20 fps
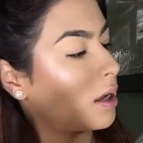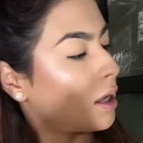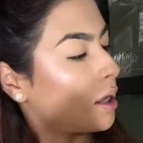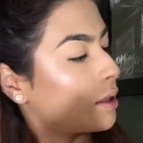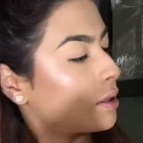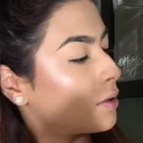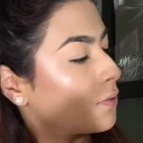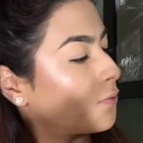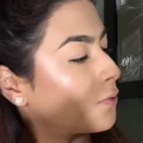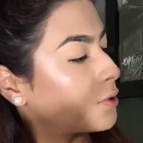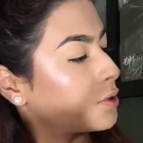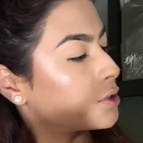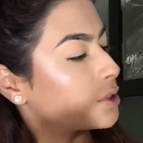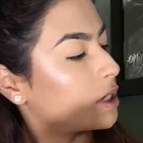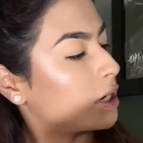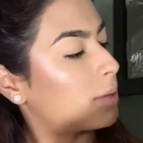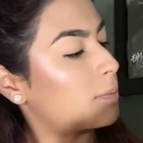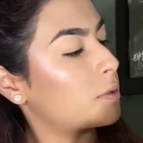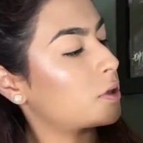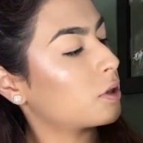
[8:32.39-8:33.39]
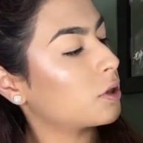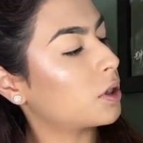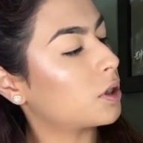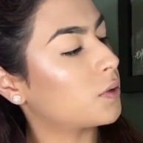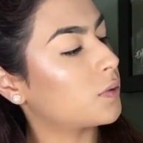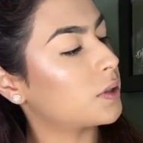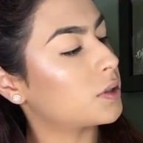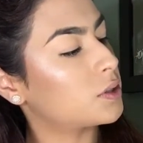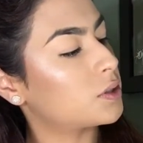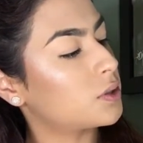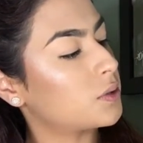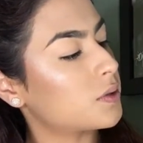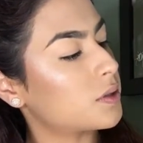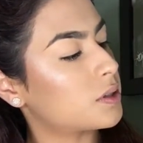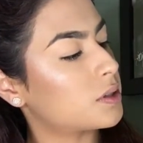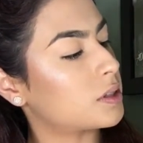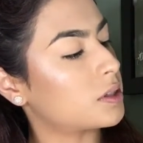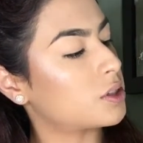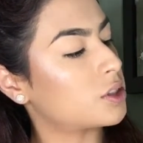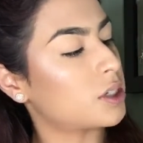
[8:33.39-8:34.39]
And the first shade I'm gonna go into
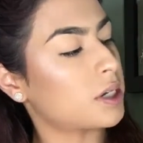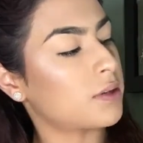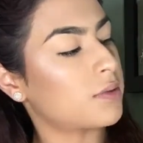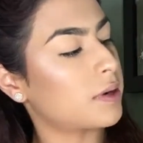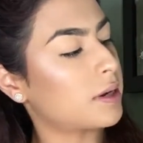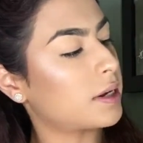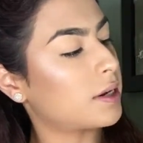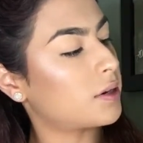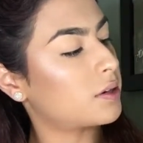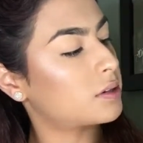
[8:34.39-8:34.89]
is this shade right here.